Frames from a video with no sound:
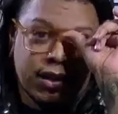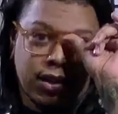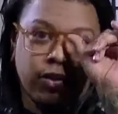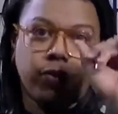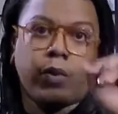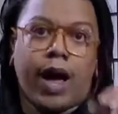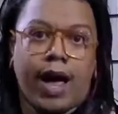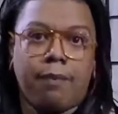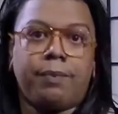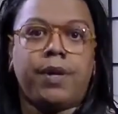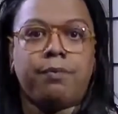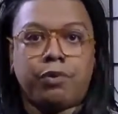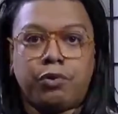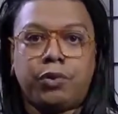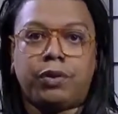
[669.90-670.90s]
see why
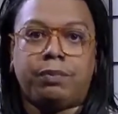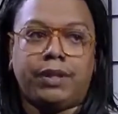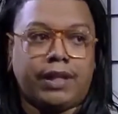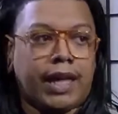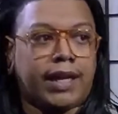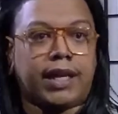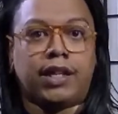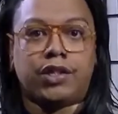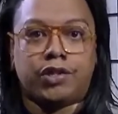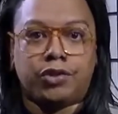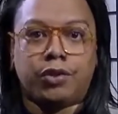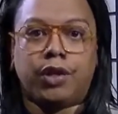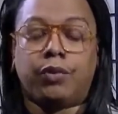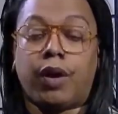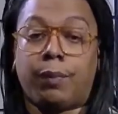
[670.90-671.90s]
people would be like
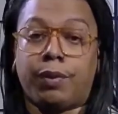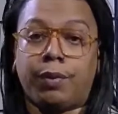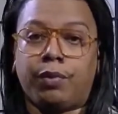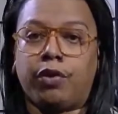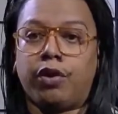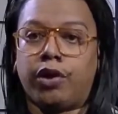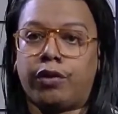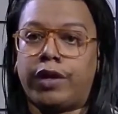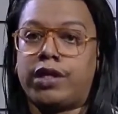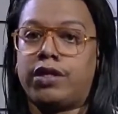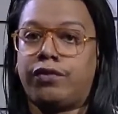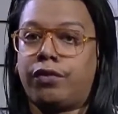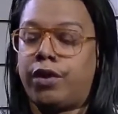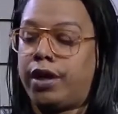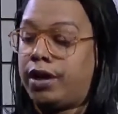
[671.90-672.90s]
into it and why people are going crazy
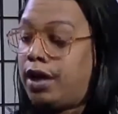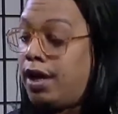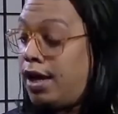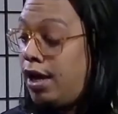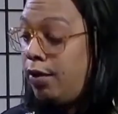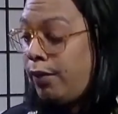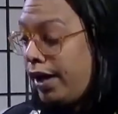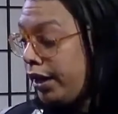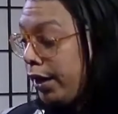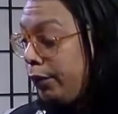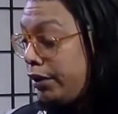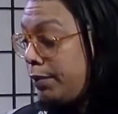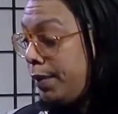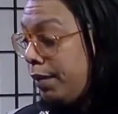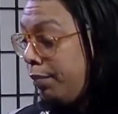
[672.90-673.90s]
for it and why they
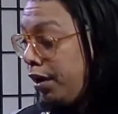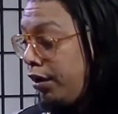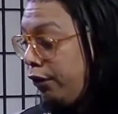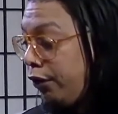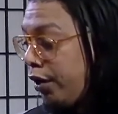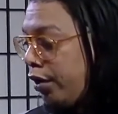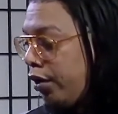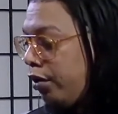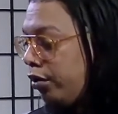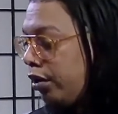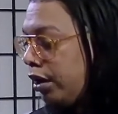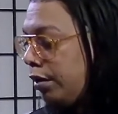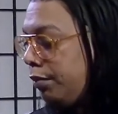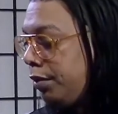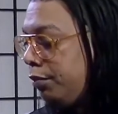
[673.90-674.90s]
would spend money for it. Oh, hold
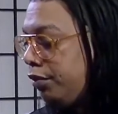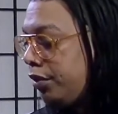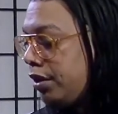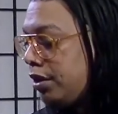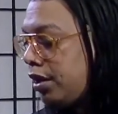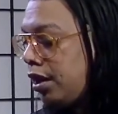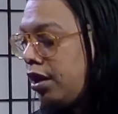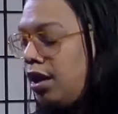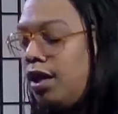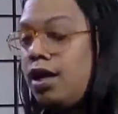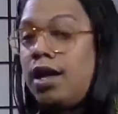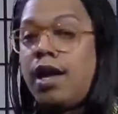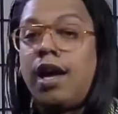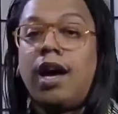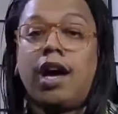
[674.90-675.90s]
on, let me mute this thing.
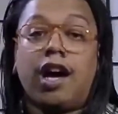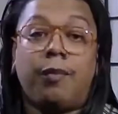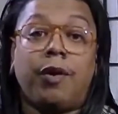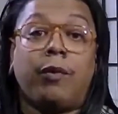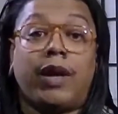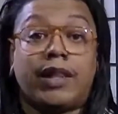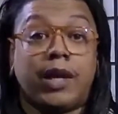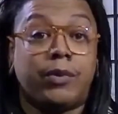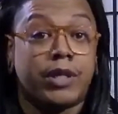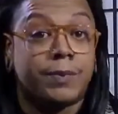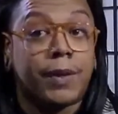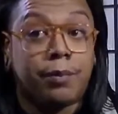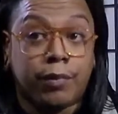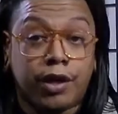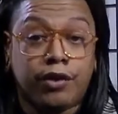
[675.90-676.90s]
Um, and why they would
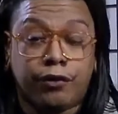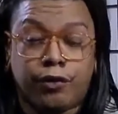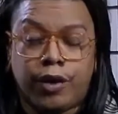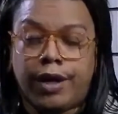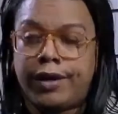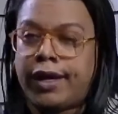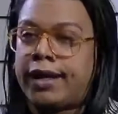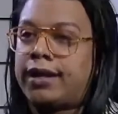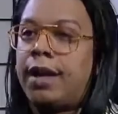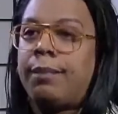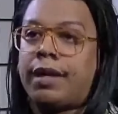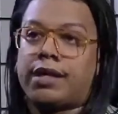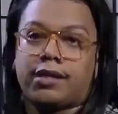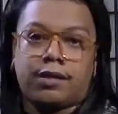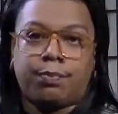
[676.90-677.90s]
spend money for it. Like that
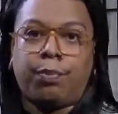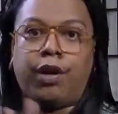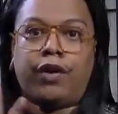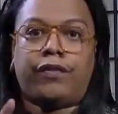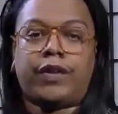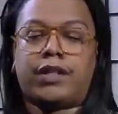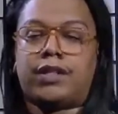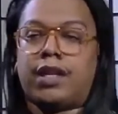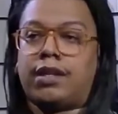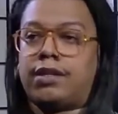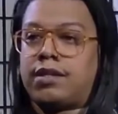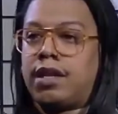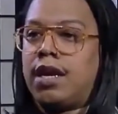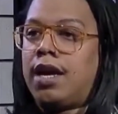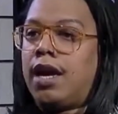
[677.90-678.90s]
makes perfect
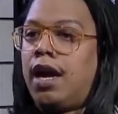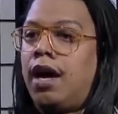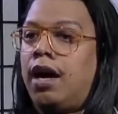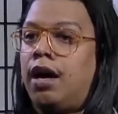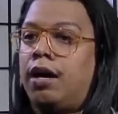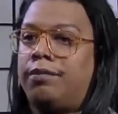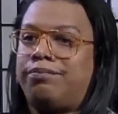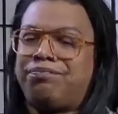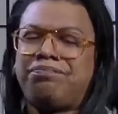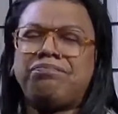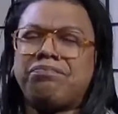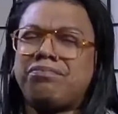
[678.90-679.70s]
sense. Um,